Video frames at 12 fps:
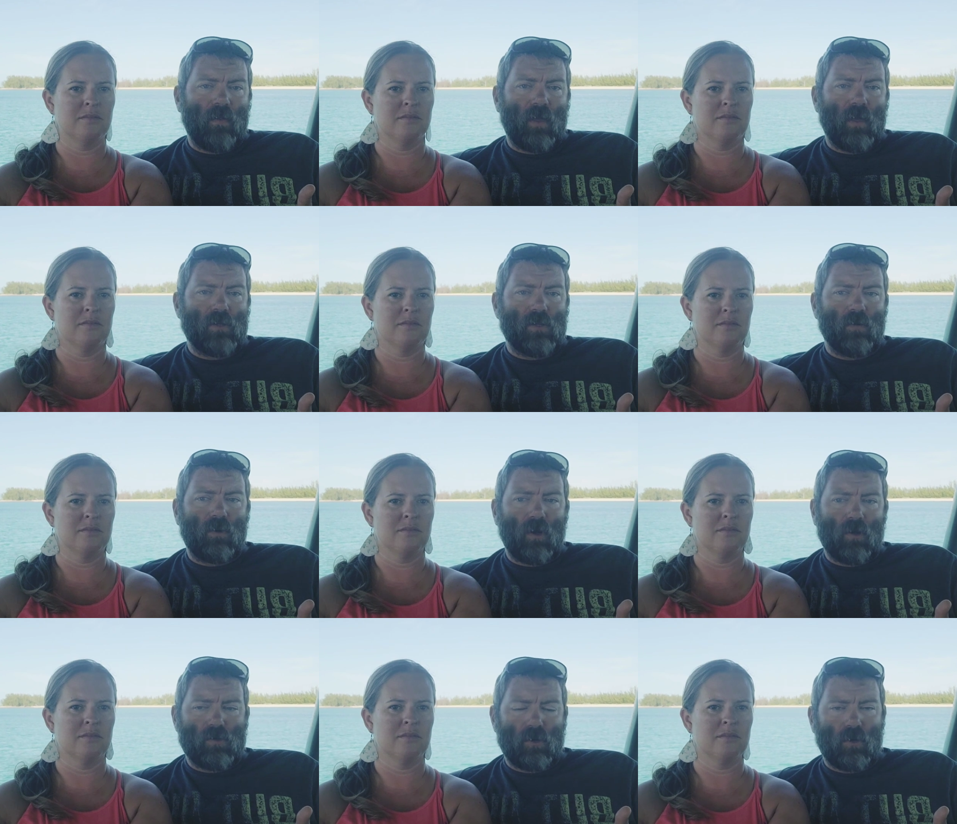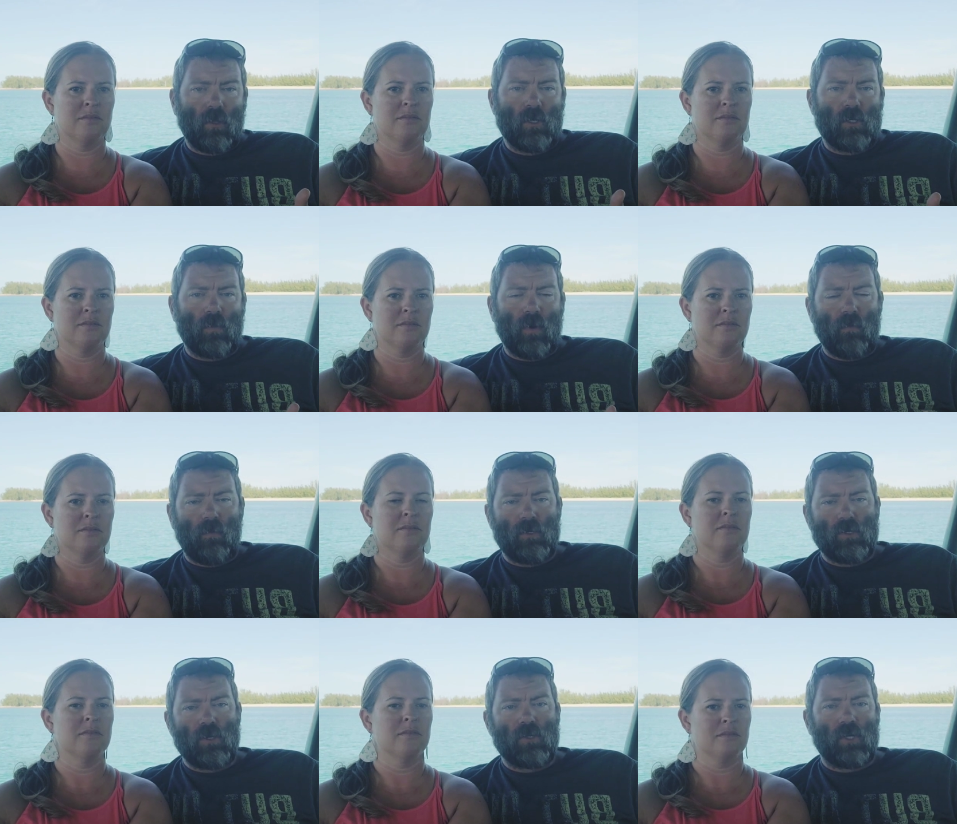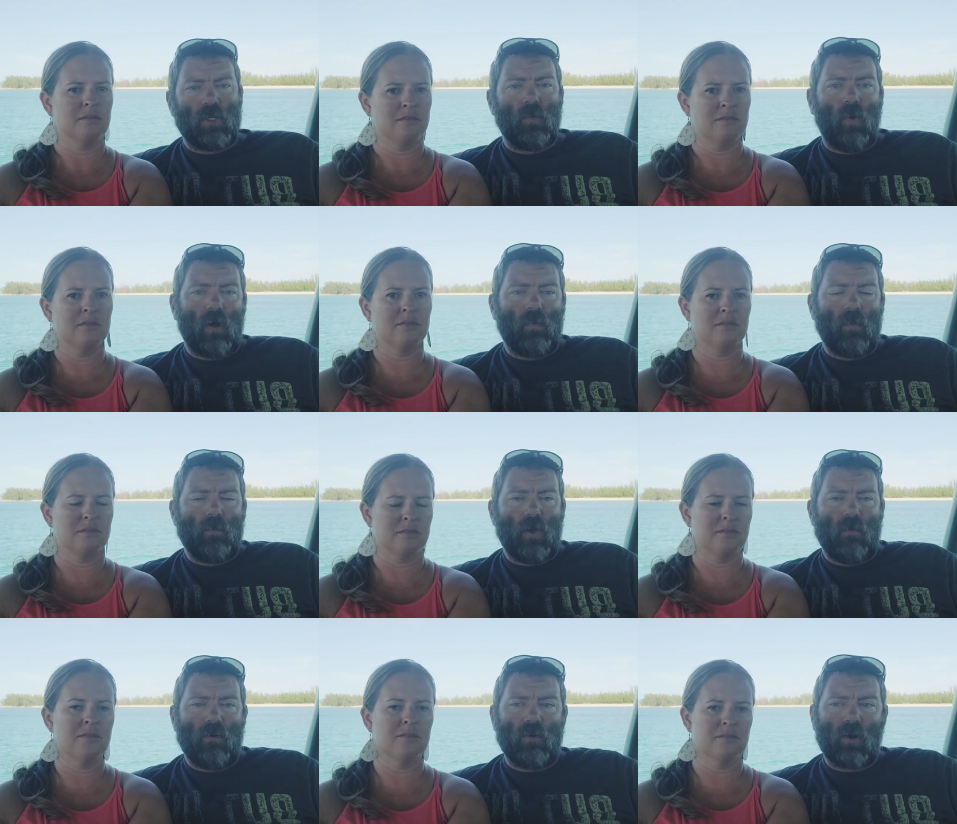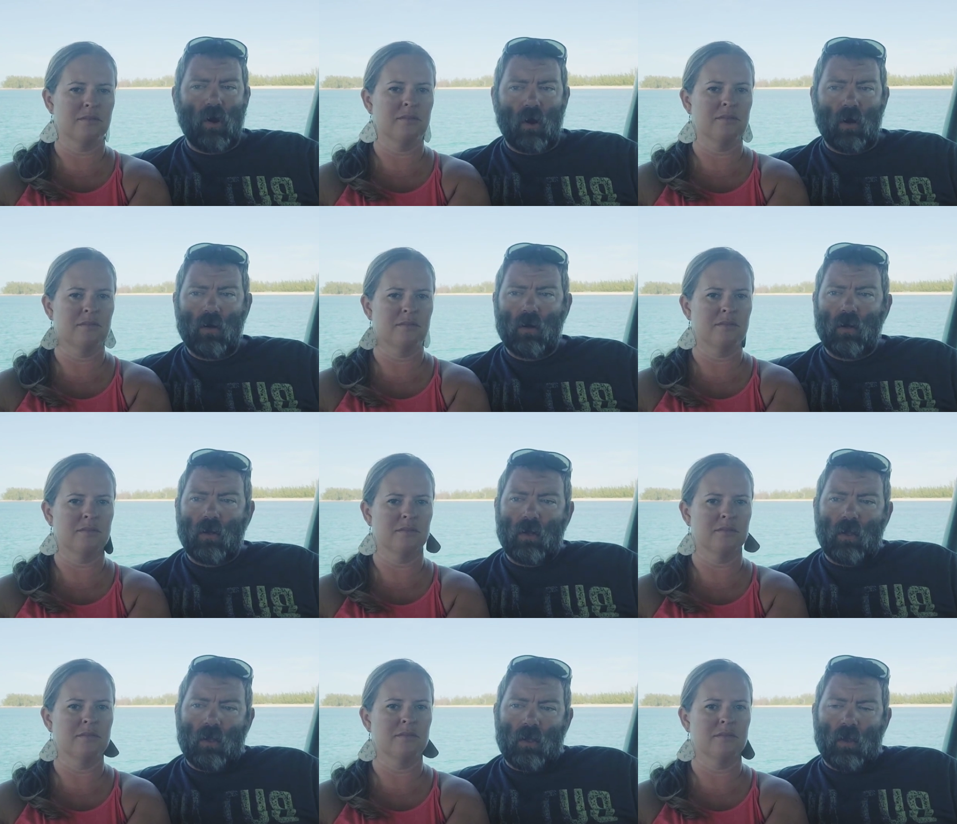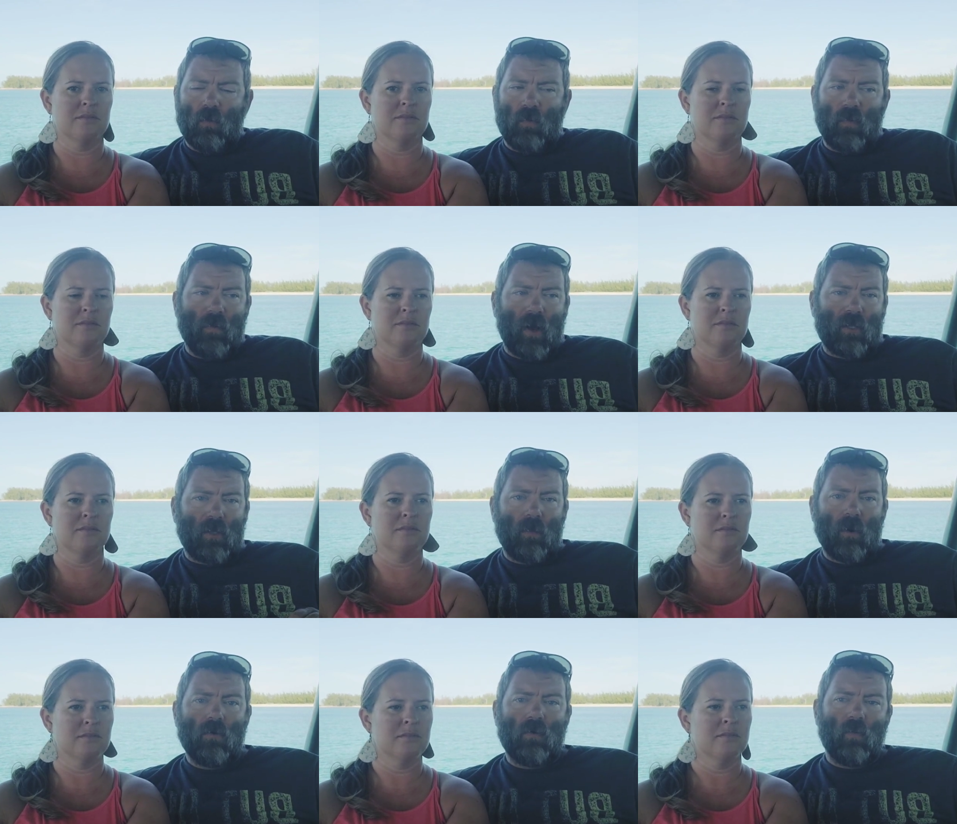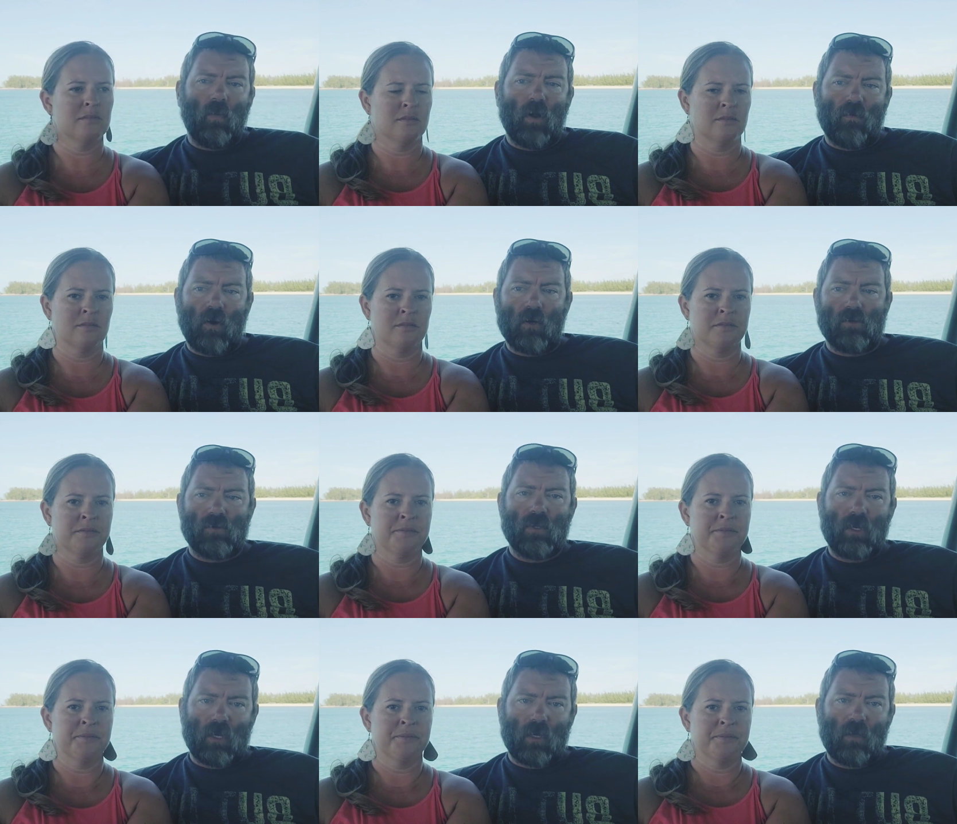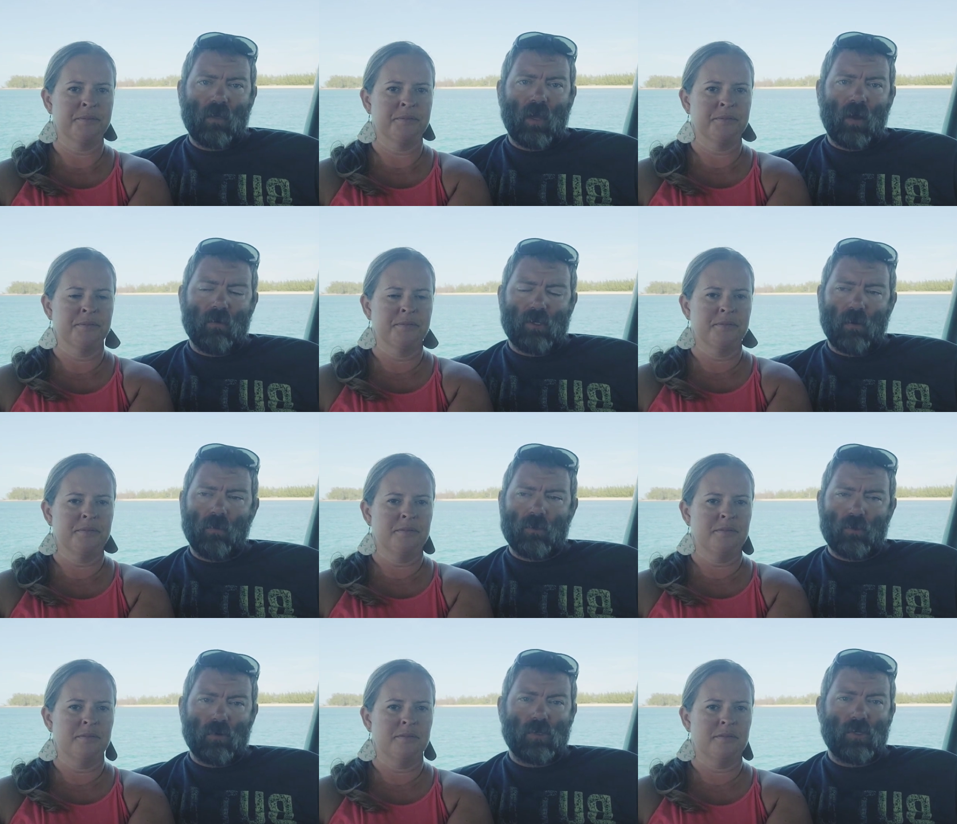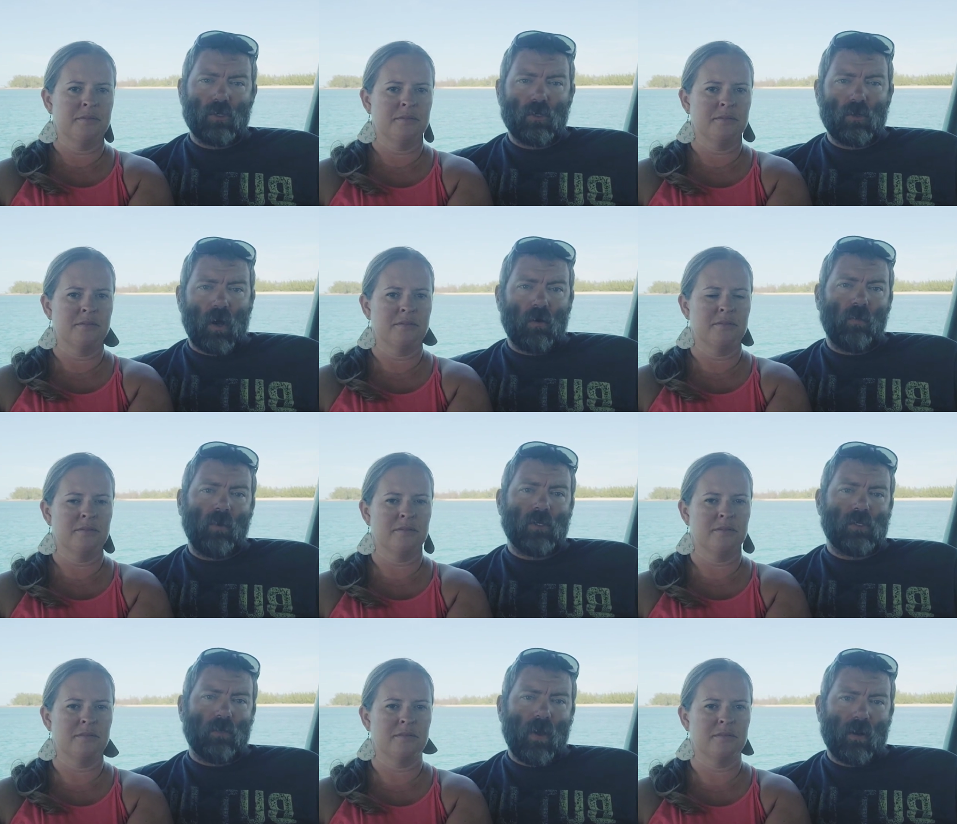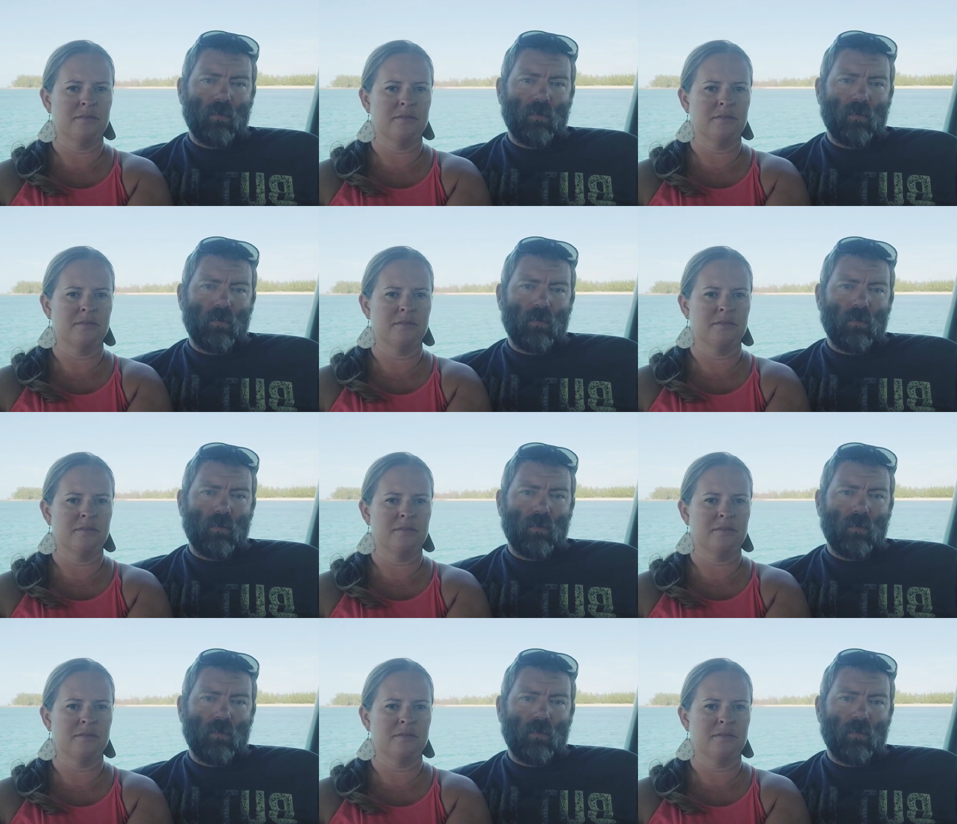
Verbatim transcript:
Speaker 1: the engine called a circulation pump, which is just like the water pump you have in your car. And when we bought the boat, one of ours was leaking. I was able to source two. I replaced the bad